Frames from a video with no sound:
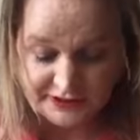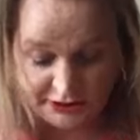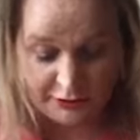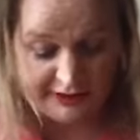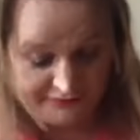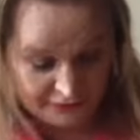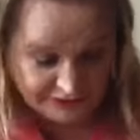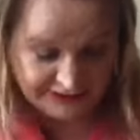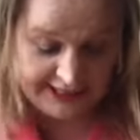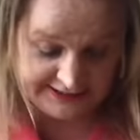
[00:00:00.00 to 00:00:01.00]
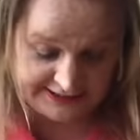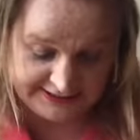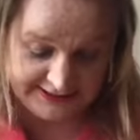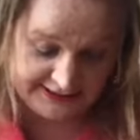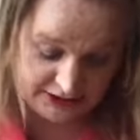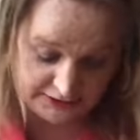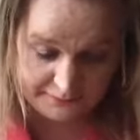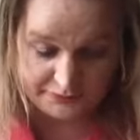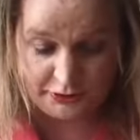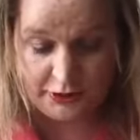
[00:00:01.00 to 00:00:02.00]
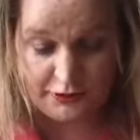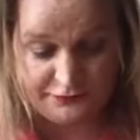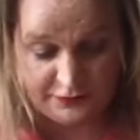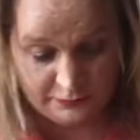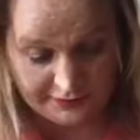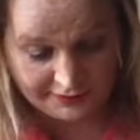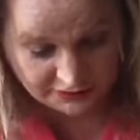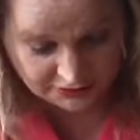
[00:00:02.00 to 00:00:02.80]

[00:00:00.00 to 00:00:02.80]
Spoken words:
So I've not tested this, so hopefully it'll work.